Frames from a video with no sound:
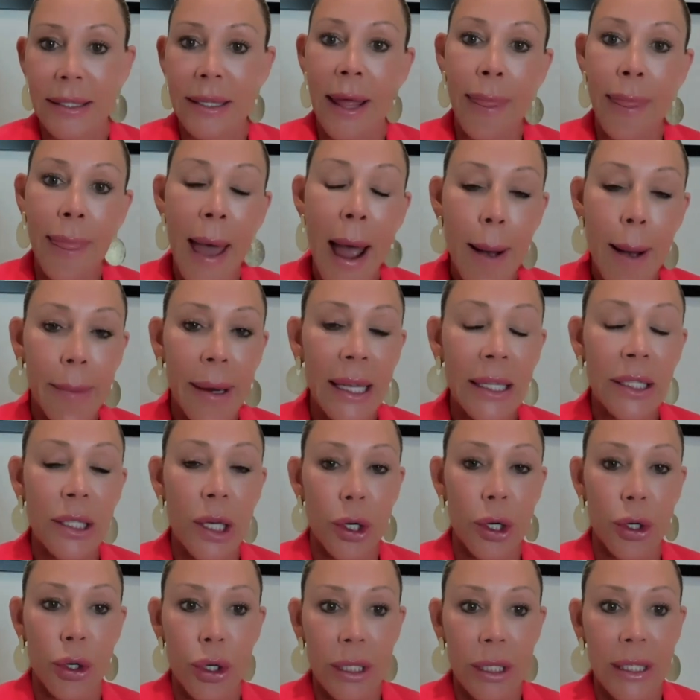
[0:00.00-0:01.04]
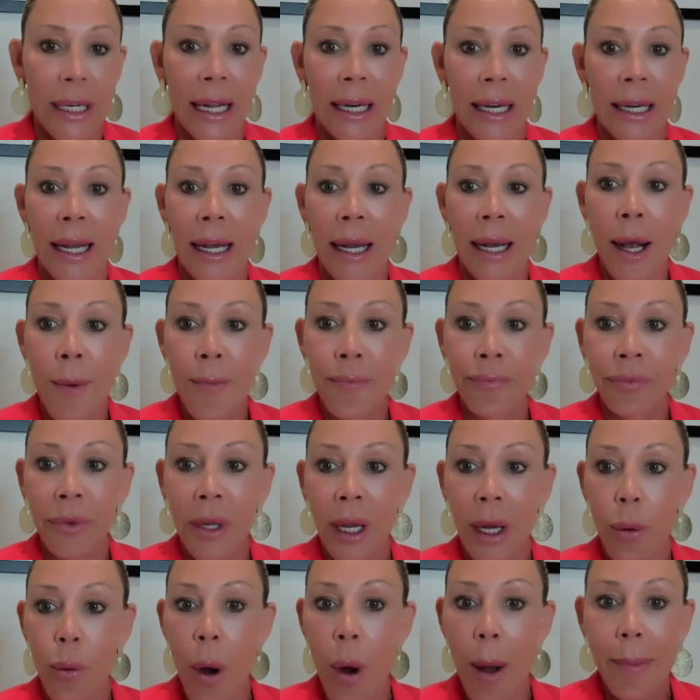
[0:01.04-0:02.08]
And that means understanding
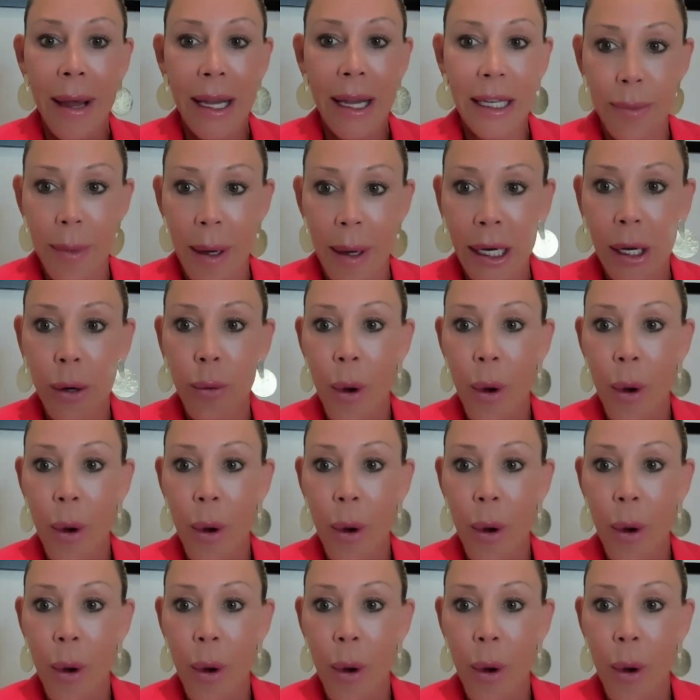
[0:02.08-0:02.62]
what makes money,